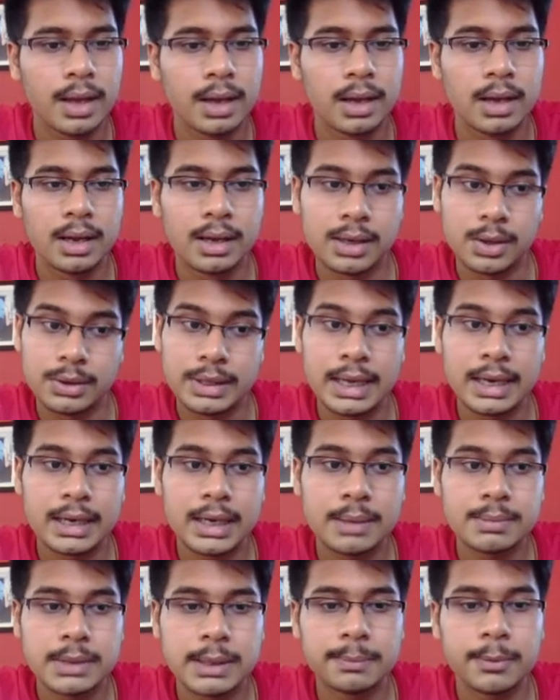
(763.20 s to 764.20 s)
Now there
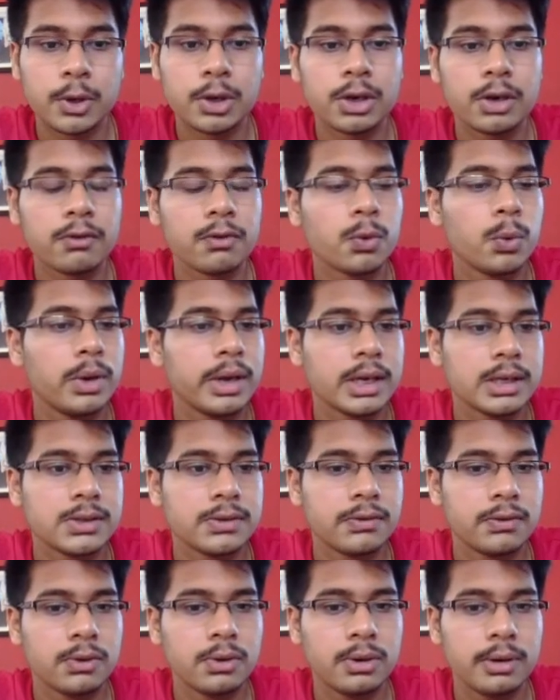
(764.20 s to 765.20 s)
comes the point of queen
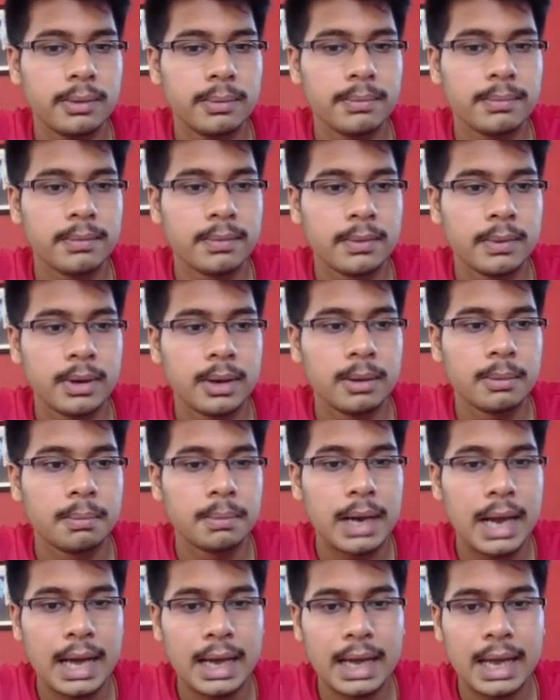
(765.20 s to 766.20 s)
h4.
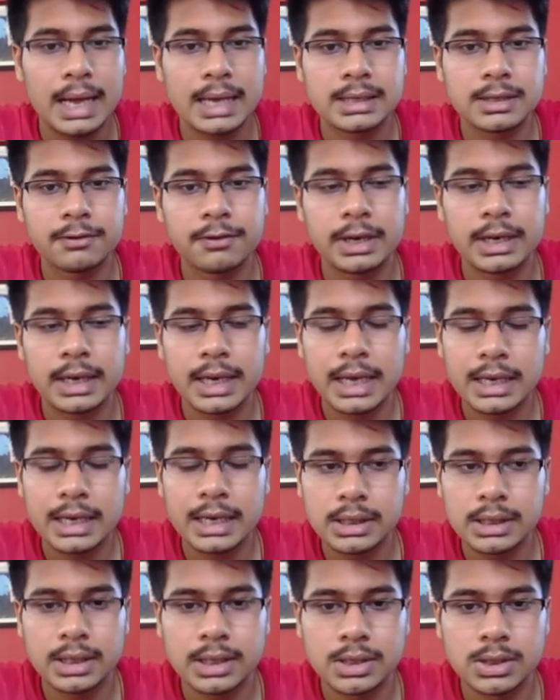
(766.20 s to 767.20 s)
Black has a
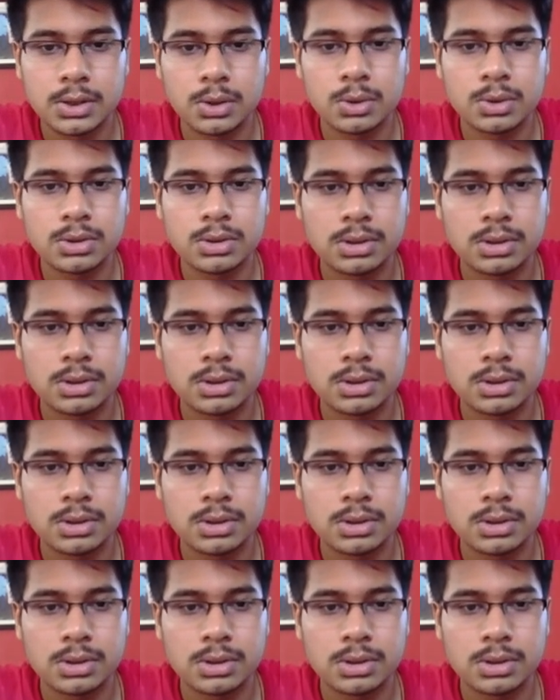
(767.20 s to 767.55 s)
fantastic resource.